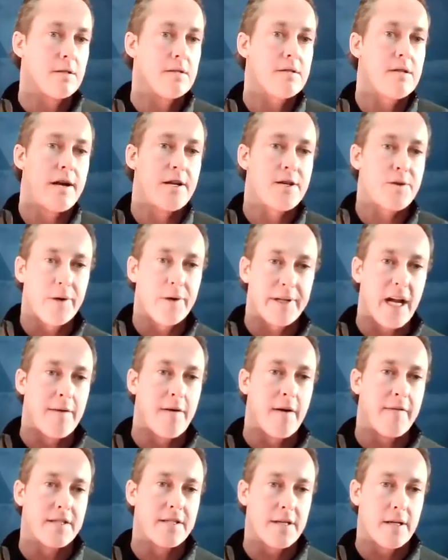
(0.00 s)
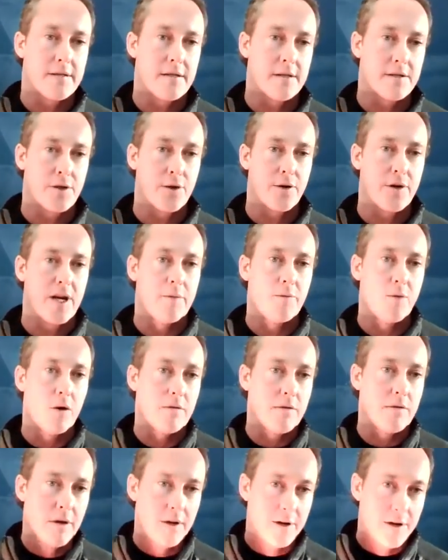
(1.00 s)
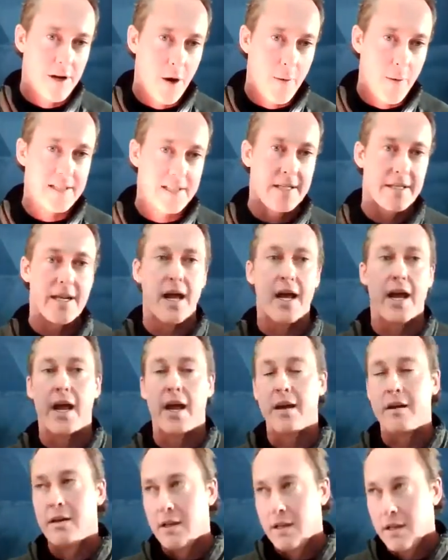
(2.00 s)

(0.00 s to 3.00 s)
it's not his real name, obviously it's a pseudonym, wrote No Easy Day,